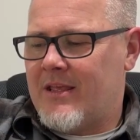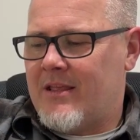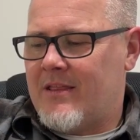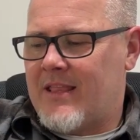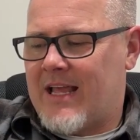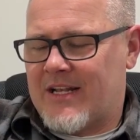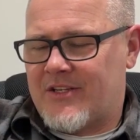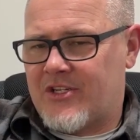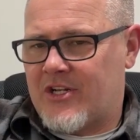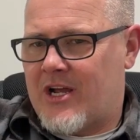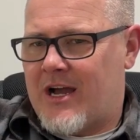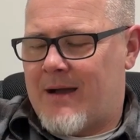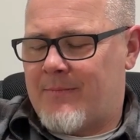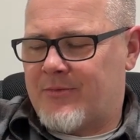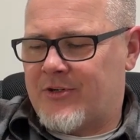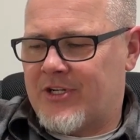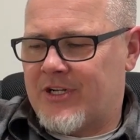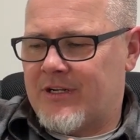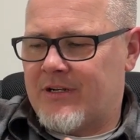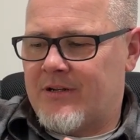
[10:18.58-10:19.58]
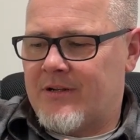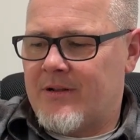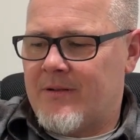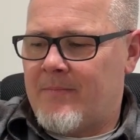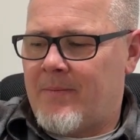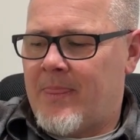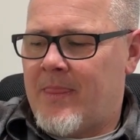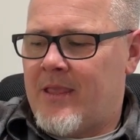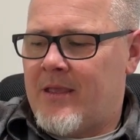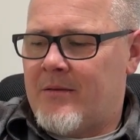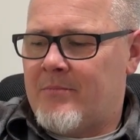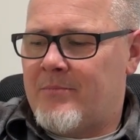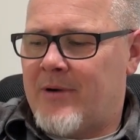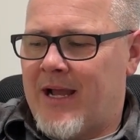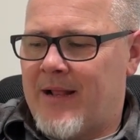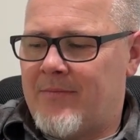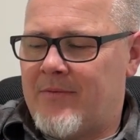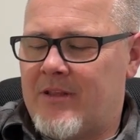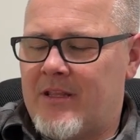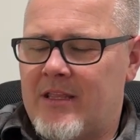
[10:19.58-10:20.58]
That's an option,
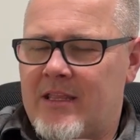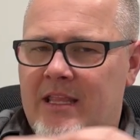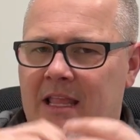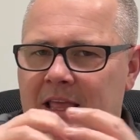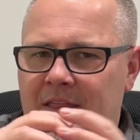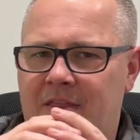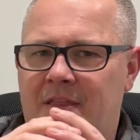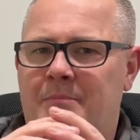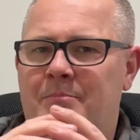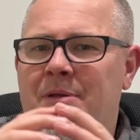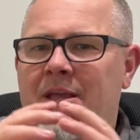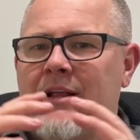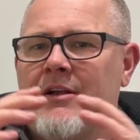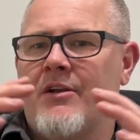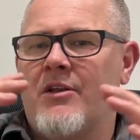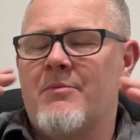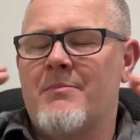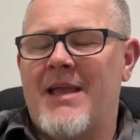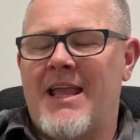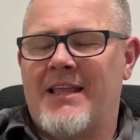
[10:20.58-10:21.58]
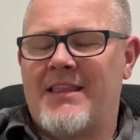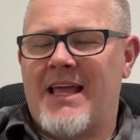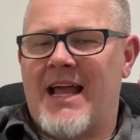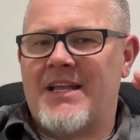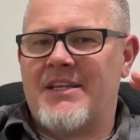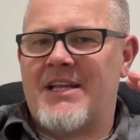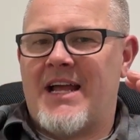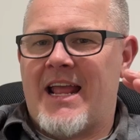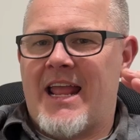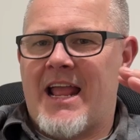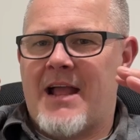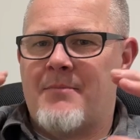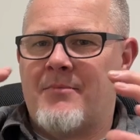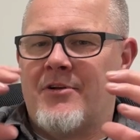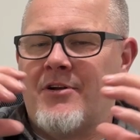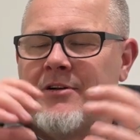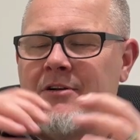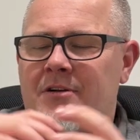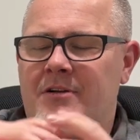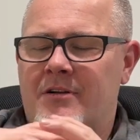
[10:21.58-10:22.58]
but the bigger you make that
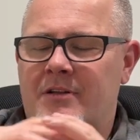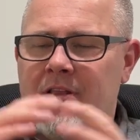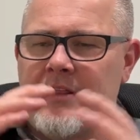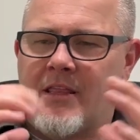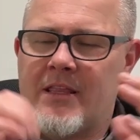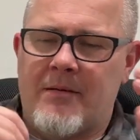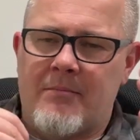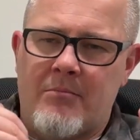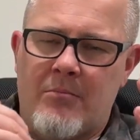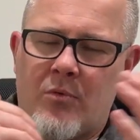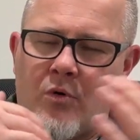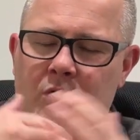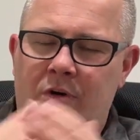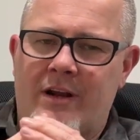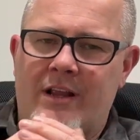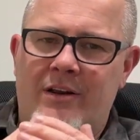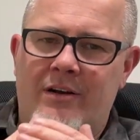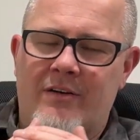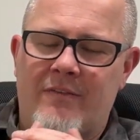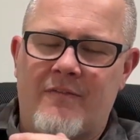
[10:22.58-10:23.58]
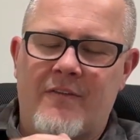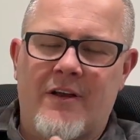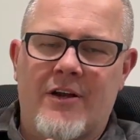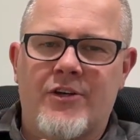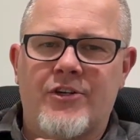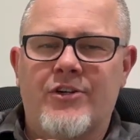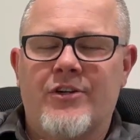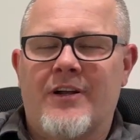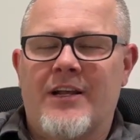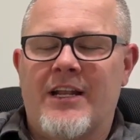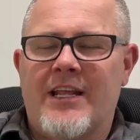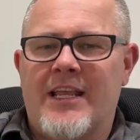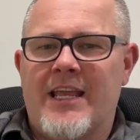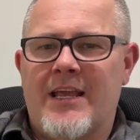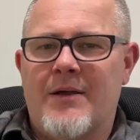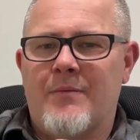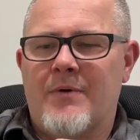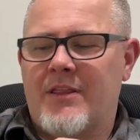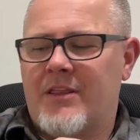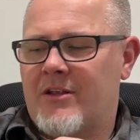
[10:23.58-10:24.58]
diameter, the more interference you're going to
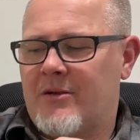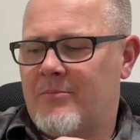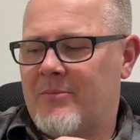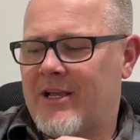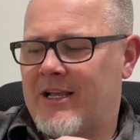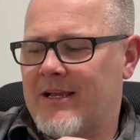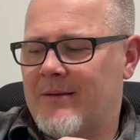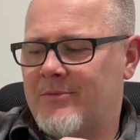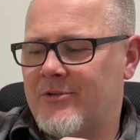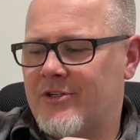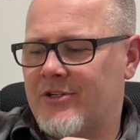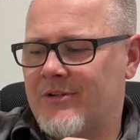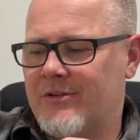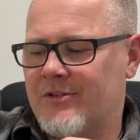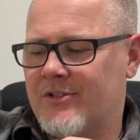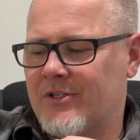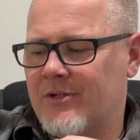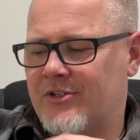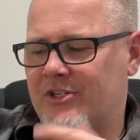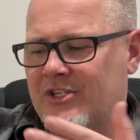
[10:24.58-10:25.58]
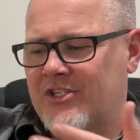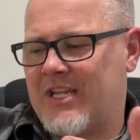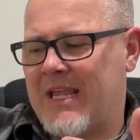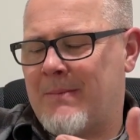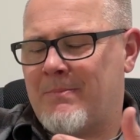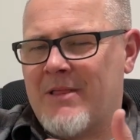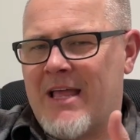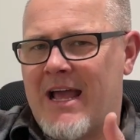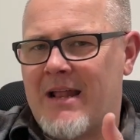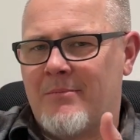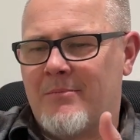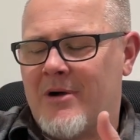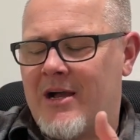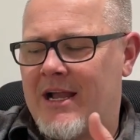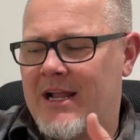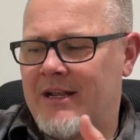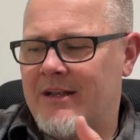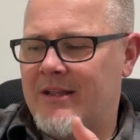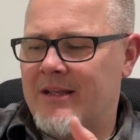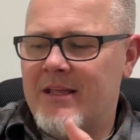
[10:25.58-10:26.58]
get with your pickup shoes. So just keep that in
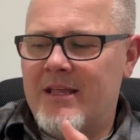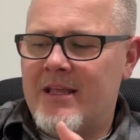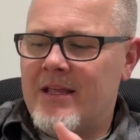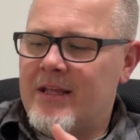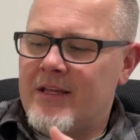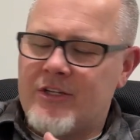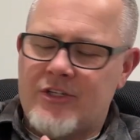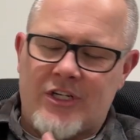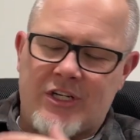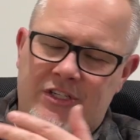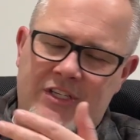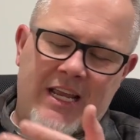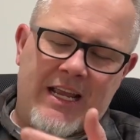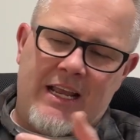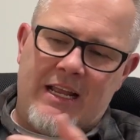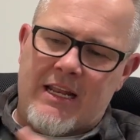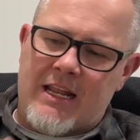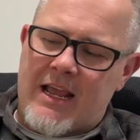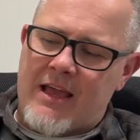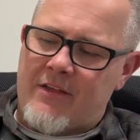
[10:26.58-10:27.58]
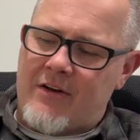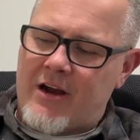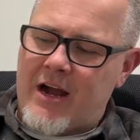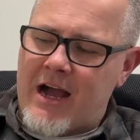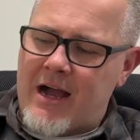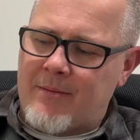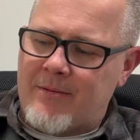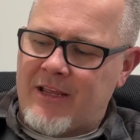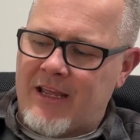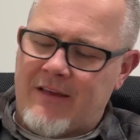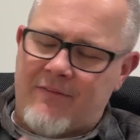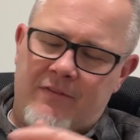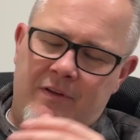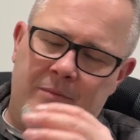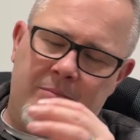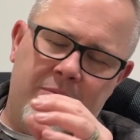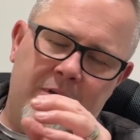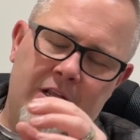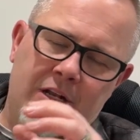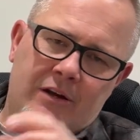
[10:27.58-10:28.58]
mind. Just like any other hobby, if
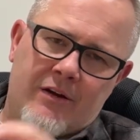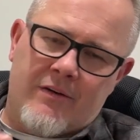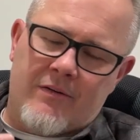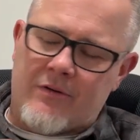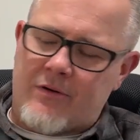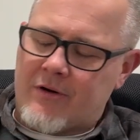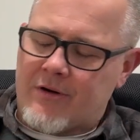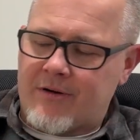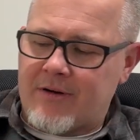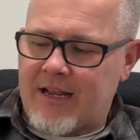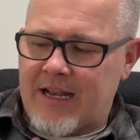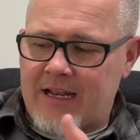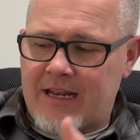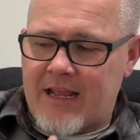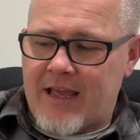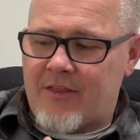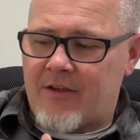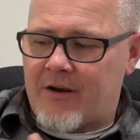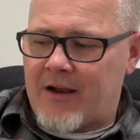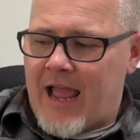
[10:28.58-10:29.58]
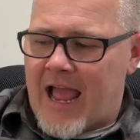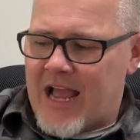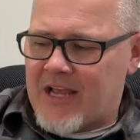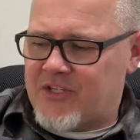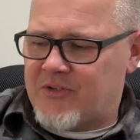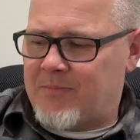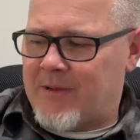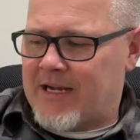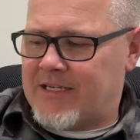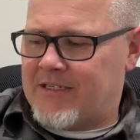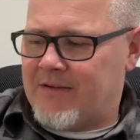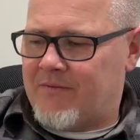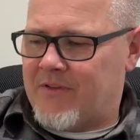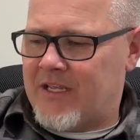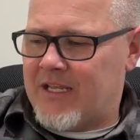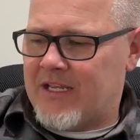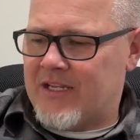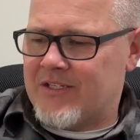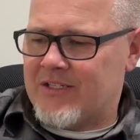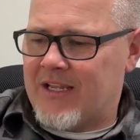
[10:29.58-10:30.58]
you know, or any other aspect of
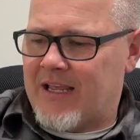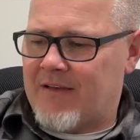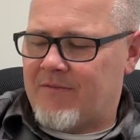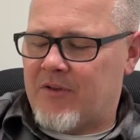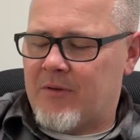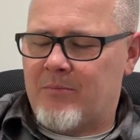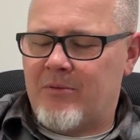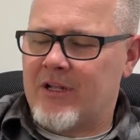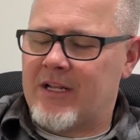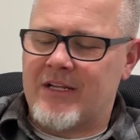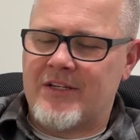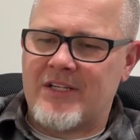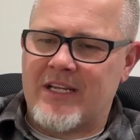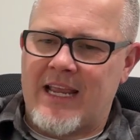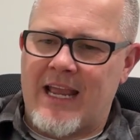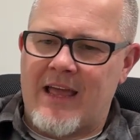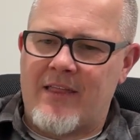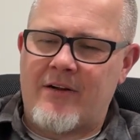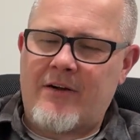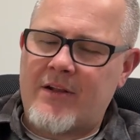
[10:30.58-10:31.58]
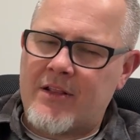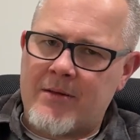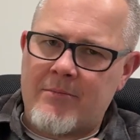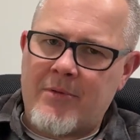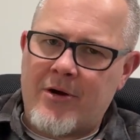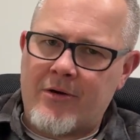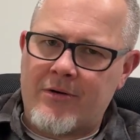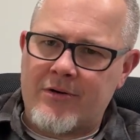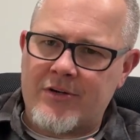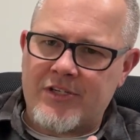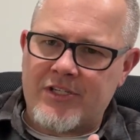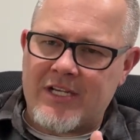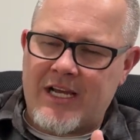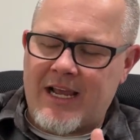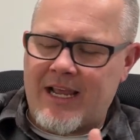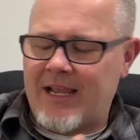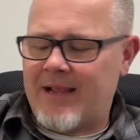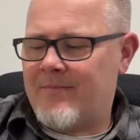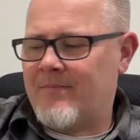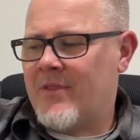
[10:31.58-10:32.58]
these, if you put it together and the motor's
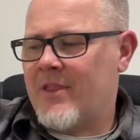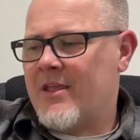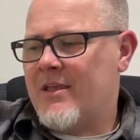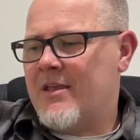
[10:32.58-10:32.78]
tight